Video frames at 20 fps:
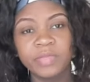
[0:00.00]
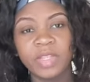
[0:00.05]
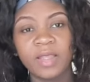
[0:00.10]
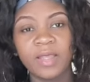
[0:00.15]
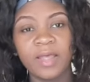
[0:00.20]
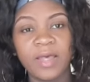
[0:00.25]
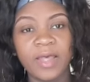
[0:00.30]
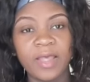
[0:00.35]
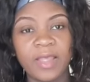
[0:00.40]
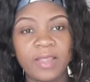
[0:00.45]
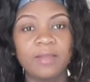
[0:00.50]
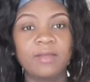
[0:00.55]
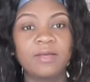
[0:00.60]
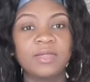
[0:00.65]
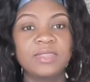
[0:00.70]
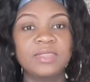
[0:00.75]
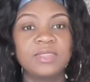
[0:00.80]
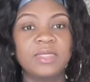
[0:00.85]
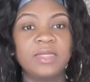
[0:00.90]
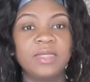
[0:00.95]
I
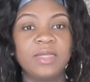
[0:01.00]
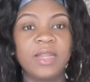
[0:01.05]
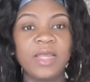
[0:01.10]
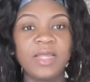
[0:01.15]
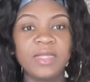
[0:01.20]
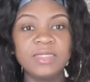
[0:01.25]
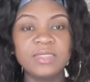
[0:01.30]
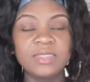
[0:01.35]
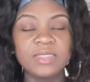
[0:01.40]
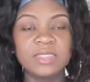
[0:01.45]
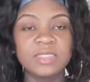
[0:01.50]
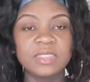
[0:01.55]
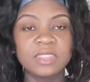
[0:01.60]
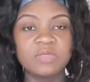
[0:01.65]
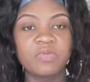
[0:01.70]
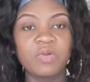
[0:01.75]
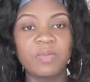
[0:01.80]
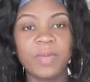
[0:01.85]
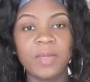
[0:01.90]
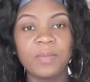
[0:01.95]
got in 90s
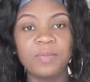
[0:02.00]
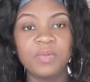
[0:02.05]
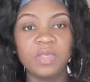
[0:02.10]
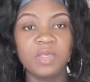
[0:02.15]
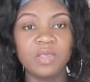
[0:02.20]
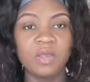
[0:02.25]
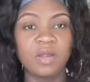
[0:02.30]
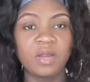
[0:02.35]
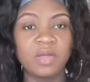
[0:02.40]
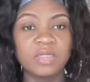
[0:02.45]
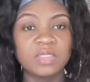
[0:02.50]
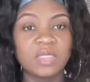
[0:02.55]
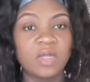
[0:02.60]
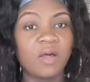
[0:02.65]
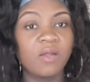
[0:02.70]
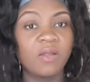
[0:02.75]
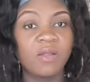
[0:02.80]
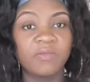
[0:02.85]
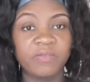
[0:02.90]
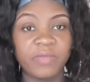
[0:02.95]
for my PRs,
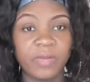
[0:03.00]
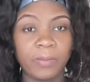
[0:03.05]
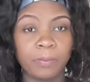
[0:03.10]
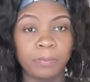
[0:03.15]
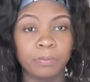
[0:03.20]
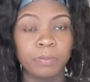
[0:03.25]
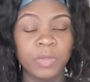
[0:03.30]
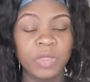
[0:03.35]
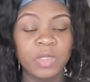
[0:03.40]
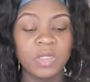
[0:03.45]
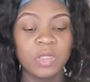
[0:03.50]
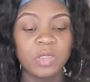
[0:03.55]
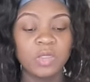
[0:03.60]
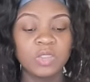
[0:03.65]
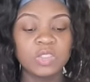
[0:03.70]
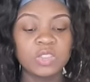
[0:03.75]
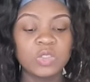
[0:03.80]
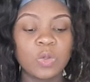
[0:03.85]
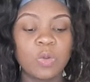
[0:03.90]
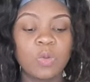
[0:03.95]
all of them.
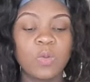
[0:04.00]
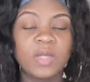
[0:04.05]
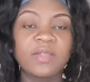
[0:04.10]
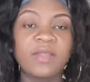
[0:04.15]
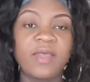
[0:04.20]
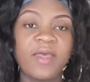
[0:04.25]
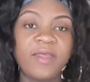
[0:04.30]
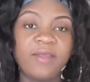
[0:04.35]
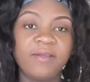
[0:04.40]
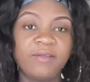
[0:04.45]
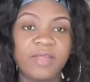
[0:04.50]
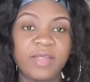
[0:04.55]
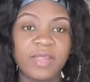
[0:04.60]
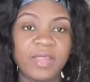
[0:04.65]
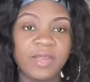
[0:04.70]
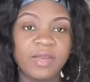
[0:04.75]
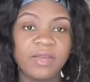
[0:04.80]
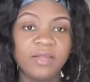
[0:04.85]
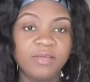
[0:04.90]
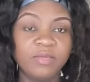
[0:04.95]
So what I
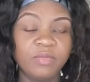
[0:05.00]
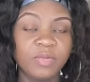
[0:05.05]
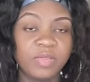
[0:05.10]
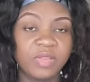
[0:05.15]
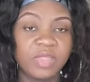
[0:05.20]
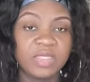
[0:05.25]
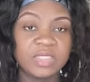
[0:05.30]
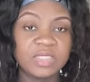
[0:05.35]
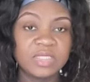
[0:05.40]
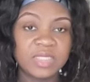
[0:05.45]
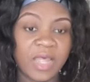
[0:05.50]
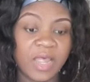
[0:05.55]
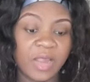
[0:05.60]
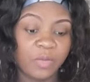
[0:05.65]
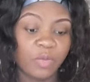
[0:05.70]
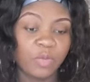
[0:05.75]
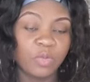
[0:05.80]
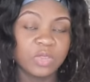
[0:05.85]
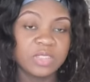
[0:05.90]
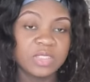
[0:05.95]
did with this, I
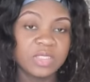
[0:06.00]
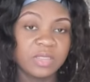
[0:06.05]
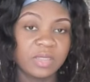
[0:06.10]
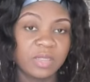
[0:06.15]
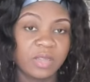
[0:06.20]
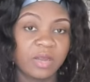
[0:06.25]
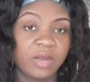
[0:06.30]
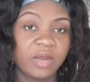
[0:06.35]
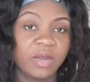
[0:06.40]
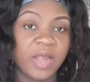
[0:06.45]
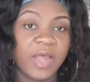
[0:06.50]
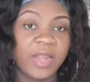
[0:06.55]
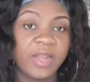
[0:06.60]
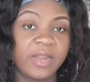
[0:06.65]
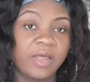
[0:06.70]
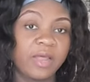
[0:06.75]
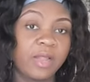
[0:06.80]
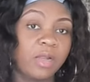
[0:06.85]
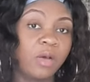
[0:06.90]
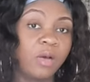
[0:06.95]
wrote it there, and
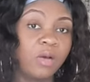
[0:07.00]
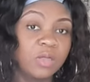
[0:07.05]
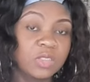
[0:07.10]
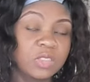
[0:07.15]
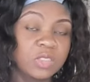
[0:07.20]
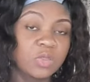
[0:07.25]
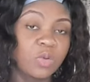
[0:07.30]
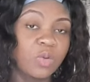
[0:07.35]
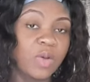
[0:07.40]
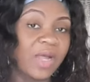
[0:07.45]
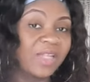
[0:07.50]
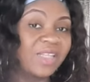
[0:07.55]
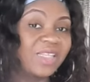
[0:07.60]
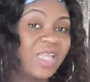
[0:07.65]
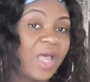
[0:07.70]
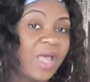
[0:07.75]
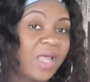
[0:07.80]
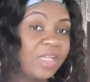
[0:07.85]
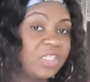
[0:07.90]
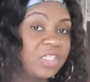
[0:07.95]
I'll also
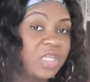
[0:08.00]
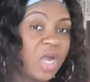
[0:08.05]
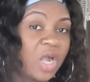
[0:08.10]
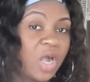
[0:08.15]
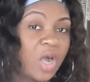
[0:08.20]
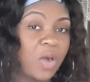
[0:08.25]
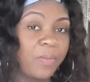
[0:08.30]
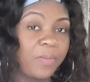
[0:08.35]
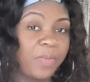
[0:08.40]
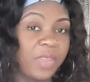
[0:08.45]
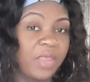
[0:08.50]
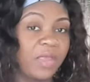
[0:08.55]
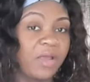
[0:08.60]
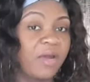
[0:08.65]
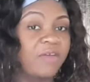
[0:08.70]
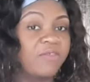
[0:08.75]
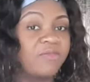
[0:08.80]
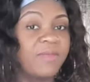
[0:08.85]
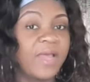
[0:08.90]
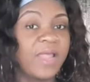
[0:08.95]
attach a copy
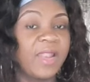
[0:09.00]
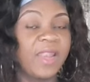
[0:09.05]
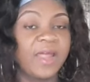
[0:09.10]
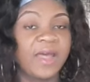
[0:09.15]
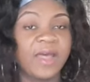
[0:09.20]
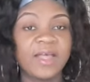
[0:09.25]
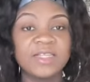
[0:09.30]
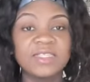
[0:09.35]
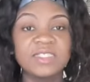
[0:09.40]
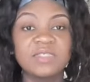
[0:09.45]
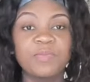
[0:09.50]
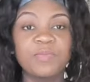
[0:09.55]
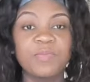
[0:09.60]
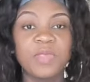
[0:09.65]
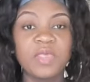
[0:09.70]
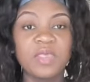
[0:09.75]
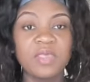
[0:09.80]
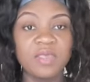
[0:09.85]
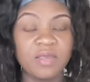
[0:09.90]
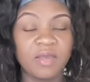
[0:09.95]
of my last
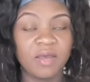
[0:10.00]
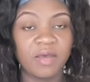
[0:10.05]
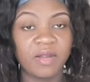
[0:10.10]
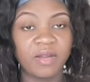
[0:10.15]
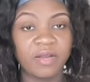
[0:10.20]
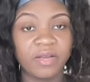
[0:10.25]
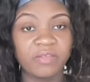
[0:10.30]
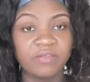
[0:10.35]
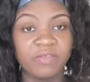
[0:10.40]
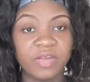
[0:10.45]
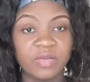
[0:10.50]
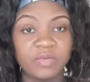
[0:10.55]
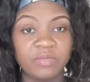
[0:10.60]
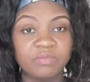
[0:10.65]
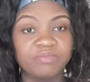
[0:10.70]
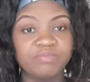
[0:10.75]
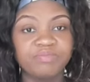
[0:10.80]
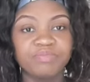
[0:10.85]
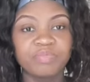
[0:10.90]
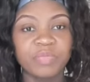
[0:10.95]
PER,
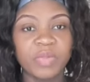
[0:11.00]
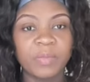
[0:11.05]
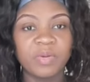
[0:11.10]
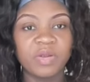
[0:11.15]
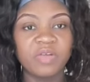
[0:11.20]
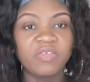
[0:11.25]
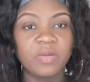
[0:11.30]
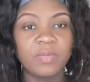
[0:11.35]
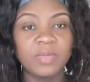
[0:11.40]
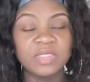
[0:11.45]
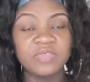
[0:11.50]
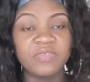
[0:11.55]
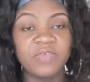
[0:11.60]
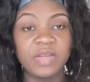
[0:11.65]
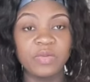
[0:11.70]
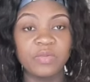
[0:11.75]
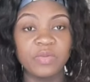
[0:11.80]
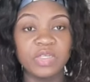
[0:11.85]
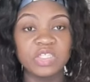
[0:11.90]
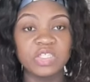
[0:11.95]
performance
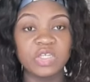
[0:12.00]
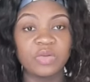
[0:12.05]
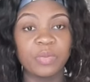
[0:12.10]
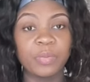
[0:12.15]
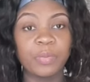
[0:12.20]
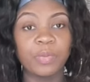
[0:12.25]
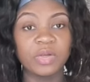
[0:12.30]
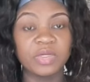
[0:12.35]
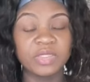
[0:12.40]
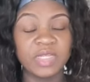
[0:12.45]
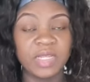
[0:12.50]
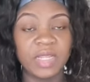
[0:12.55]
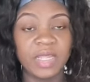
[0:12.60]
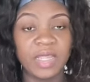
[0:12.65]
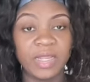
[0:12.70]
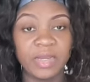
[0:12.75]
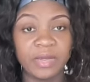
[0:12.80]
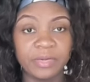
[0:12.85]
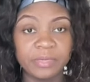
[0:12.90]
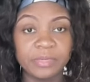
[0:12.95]
evaluation report, at the
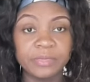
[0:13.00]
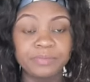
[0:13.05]
end.